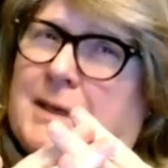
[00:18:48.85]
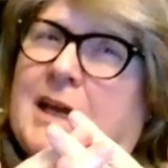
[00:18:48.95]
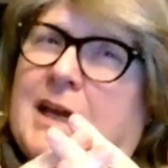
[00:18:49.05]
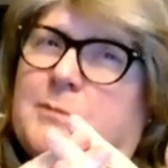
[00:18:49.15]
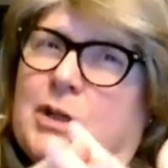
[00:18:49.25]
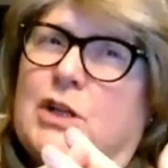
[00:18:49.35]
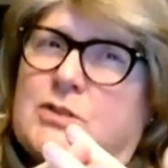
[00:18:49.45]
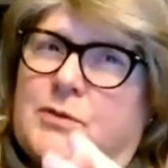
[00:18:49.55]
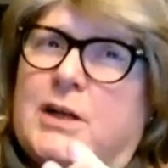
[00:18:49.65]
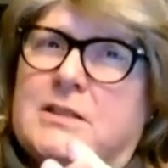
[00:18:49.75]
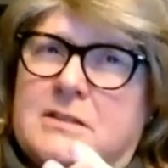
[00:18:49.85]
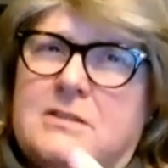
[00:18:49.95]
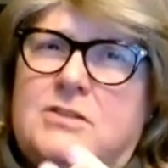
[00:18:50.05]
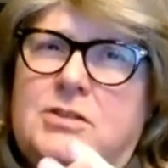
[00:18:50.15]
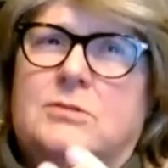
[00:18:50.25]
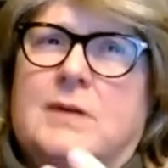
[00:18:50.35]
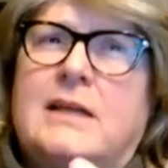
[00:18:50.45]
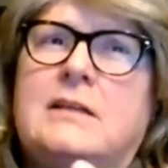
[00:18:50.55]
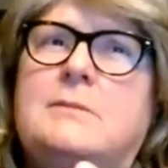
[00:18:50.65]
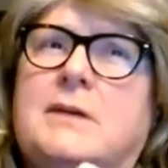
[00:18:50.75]
become close friends too,
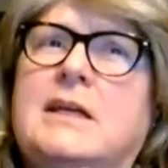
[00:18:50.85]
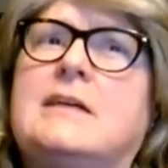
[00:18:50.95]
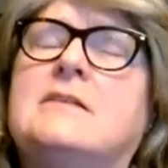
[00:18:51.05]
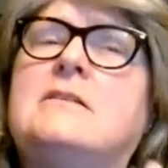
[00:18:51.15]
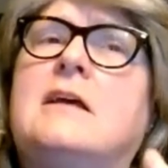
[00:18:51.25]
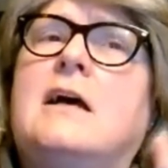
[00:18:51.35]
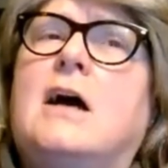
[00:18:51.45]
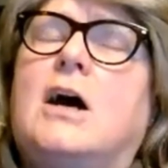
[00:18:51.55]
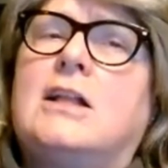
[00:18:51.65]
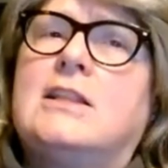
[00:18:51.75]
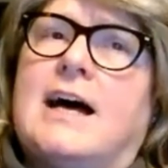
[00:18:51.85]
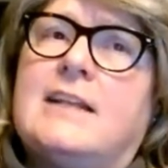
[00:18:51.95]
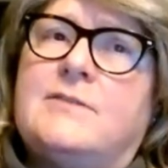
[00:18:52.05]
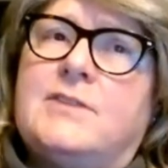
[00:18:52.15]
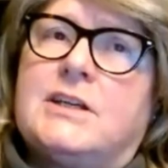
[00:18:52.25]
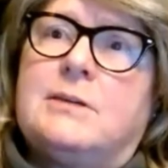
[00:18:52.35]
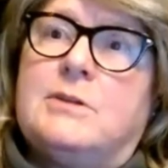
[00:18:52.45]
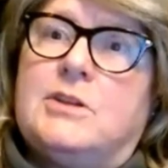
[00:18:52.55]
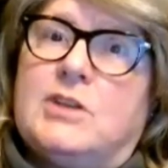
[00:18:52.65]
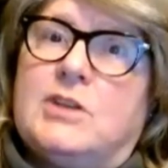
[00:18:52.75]
right? Because a lot of the
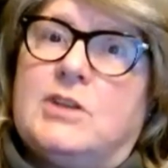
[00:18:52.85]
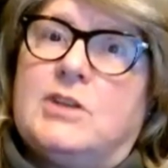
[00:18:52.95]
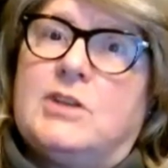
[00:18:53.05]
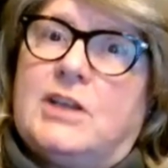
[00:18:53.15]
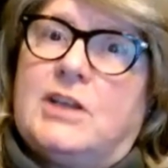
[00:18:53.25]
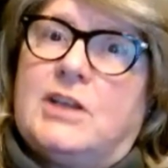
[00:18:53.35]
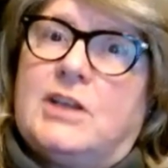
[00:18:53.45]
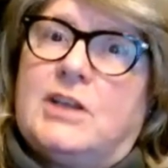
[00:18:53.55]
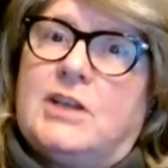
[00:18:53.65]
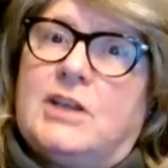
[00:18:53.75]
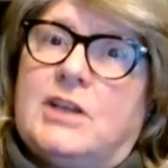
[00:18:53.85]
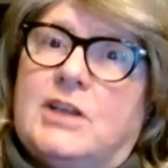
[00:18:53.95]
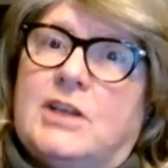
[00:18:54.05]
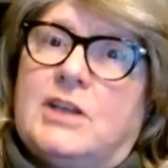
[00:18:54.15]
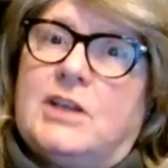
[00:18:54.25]
communication